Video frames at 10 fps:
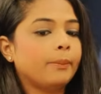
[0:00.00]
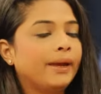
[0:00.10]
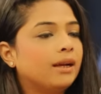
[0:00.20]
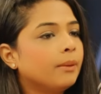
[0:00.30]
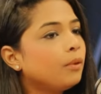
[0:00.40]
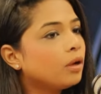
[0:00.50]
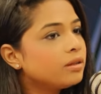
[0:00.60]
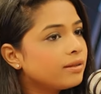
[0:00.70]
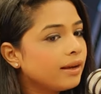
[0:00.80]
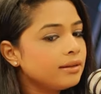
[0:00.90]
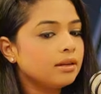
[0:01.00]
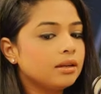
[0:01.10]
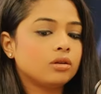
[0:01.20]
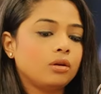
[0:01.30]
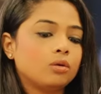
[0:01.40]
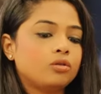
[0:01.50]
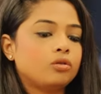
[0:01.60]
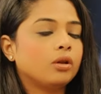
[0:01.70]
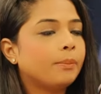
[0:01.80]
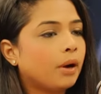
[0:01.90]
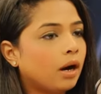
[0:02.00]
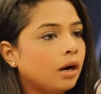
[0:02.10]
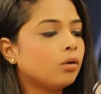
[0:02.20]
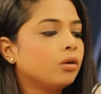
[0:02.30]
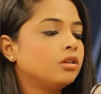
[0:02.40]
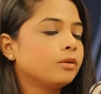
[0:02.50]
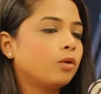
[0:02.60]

a bigger plot size it's close to the park or it's